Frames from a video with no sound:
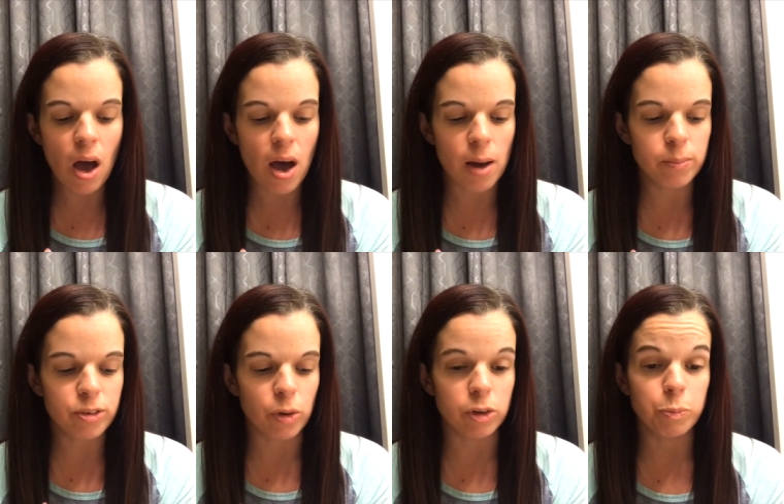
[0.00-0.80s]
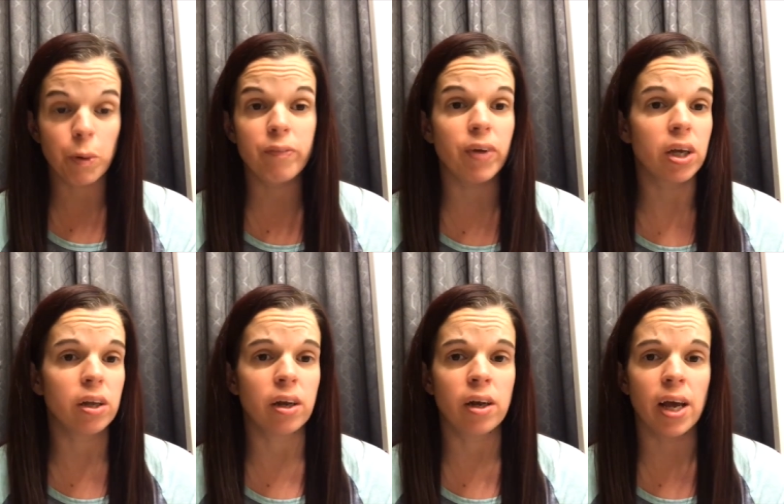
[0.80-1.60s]
Um, so
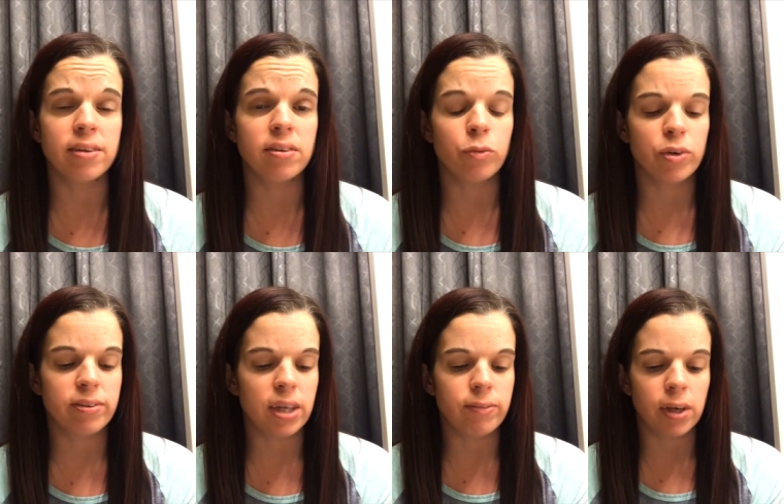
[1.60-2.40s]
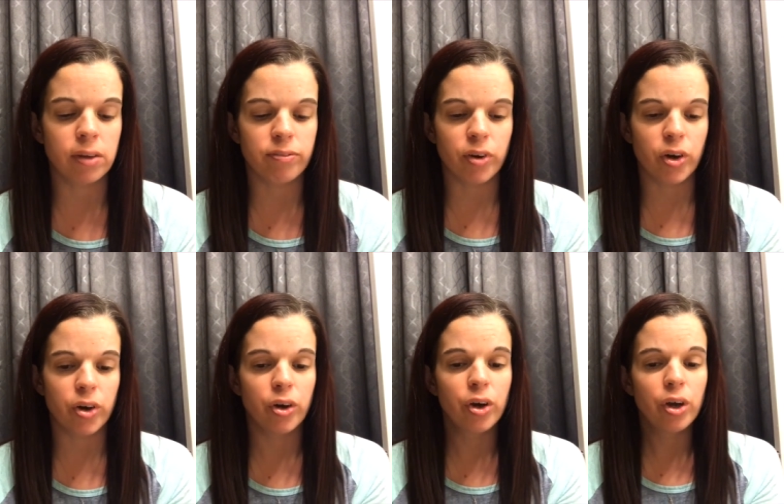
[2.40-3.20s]
perfect and nice and receiving
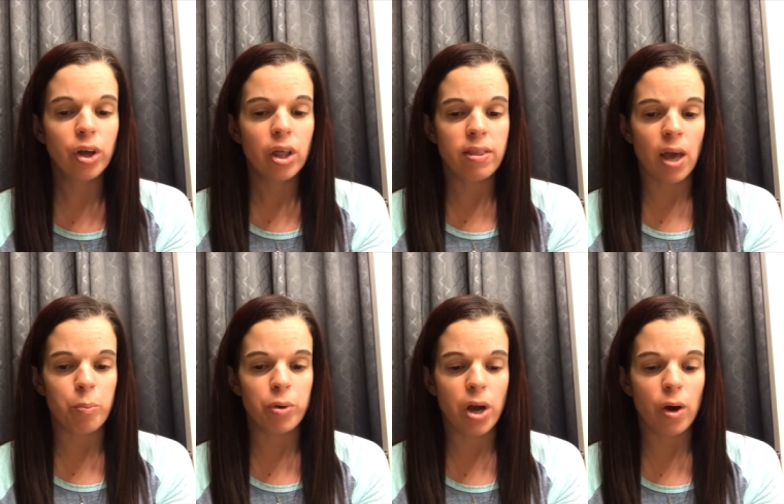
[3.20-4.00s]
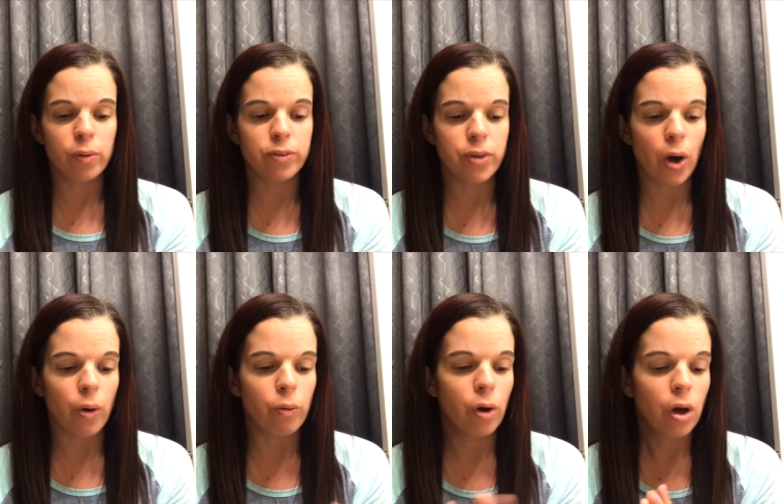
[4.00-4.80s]
for the embryo.
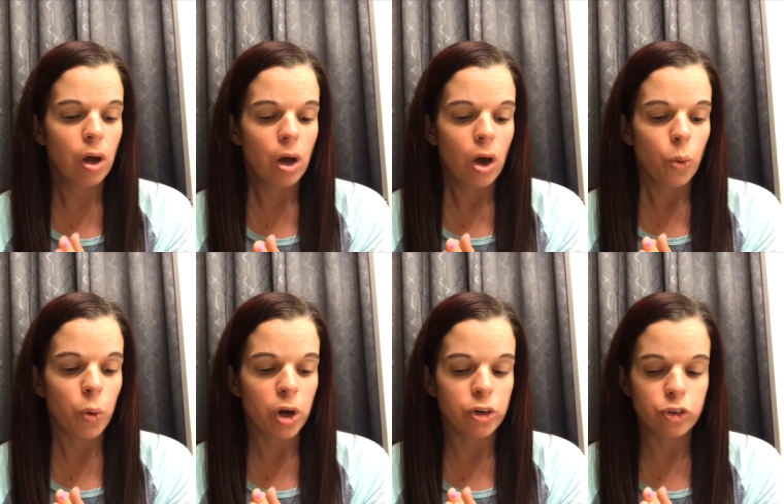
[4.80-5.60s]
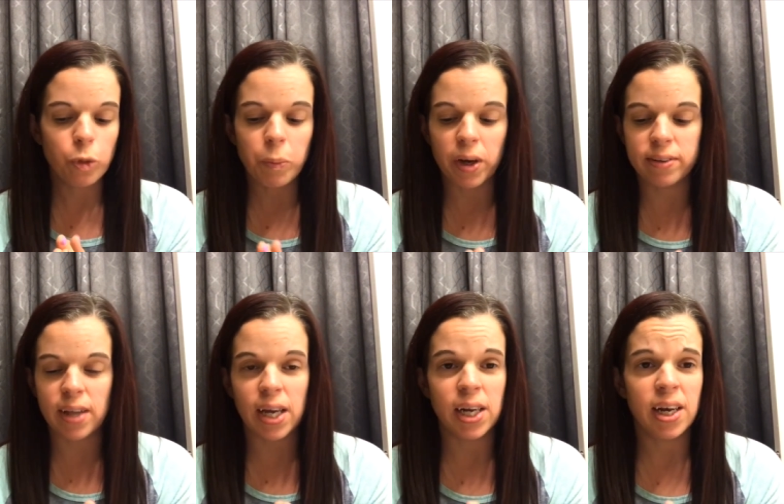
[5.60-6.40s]
So we're super
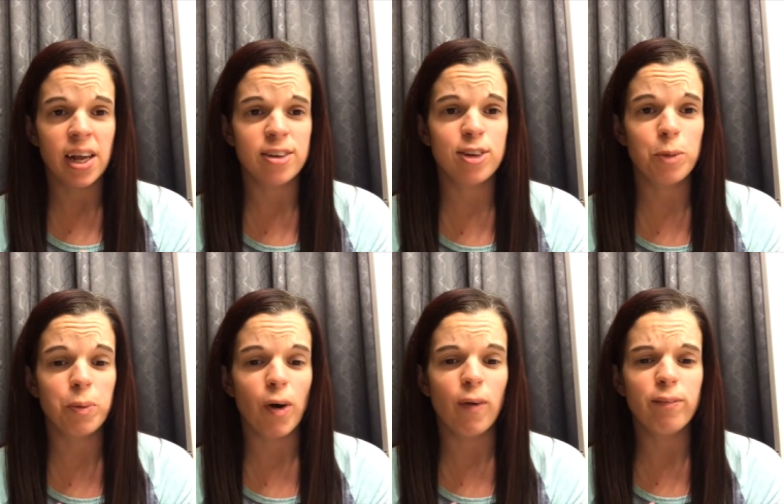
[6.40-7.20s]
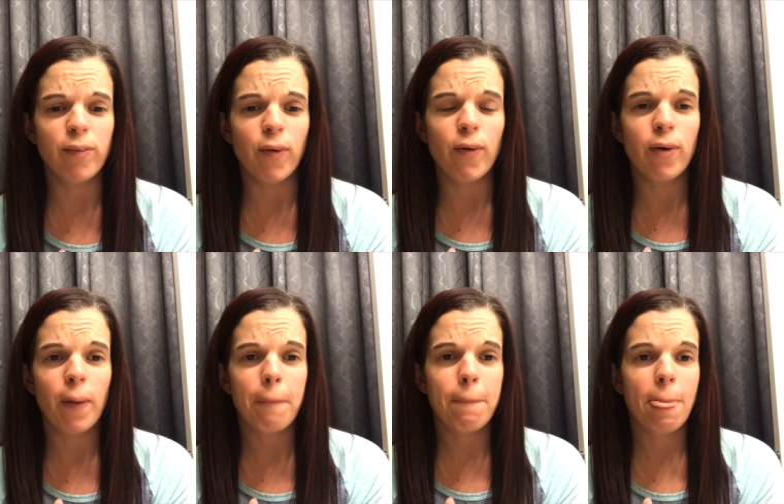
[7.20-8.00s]
excited and super hopeful.
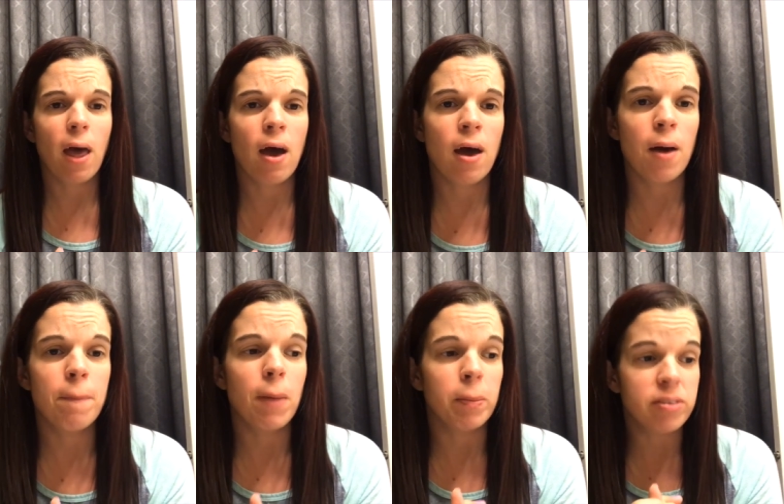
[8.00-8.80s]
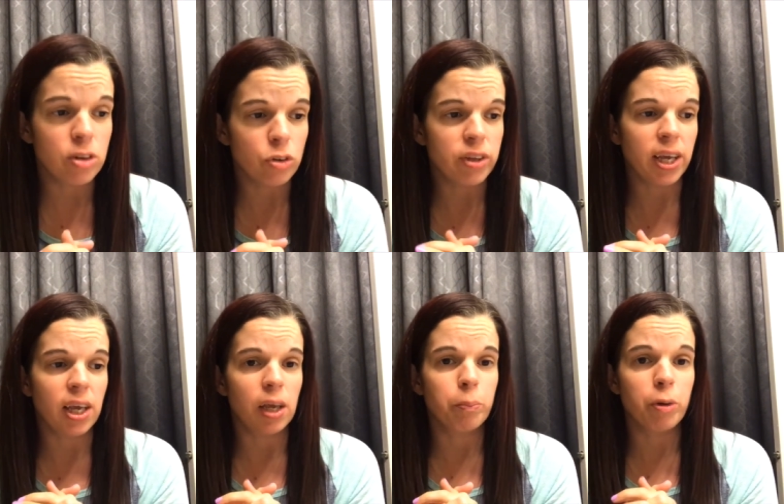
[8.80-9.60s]
Um, I'm still
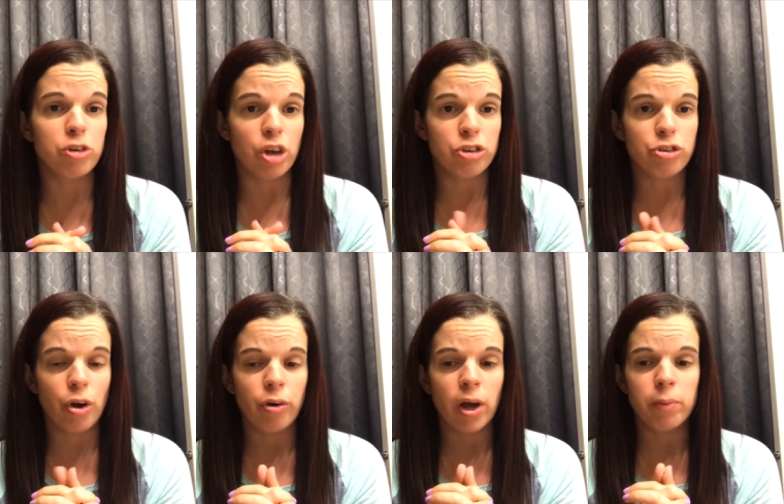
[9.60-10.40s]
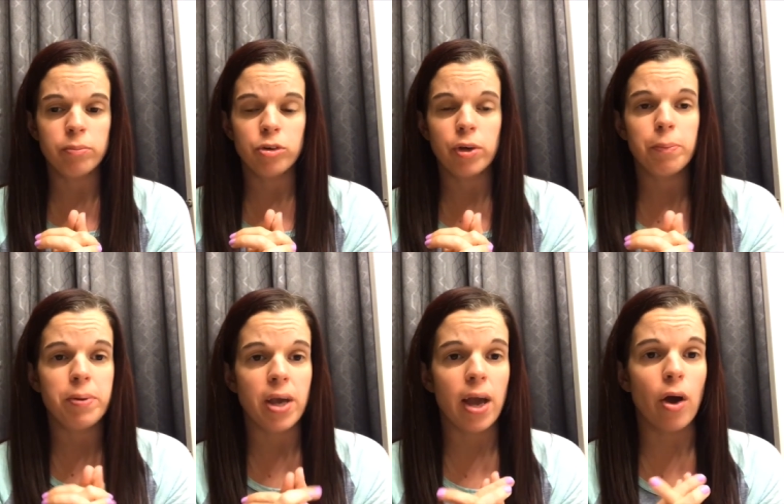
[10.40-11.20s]
taking progesterone. I'm doing
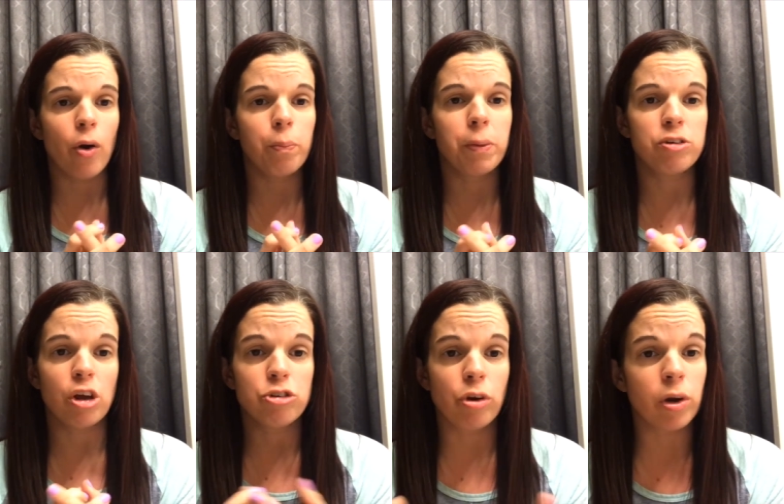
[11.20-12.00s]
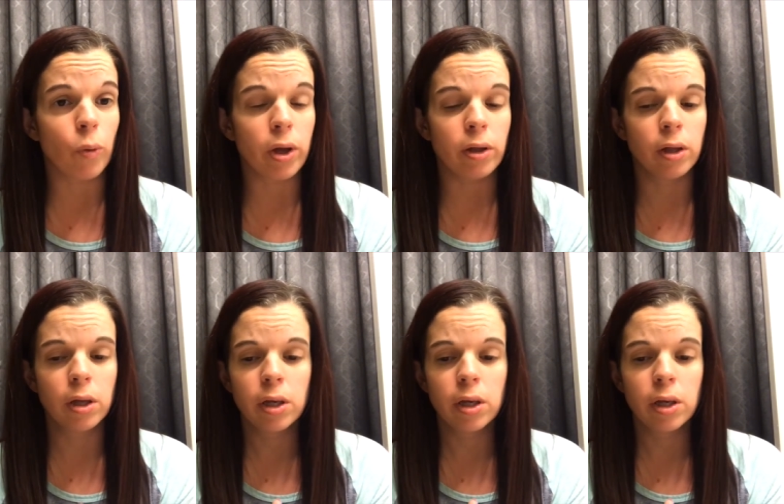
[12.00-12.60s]
P I O, progesterone and oil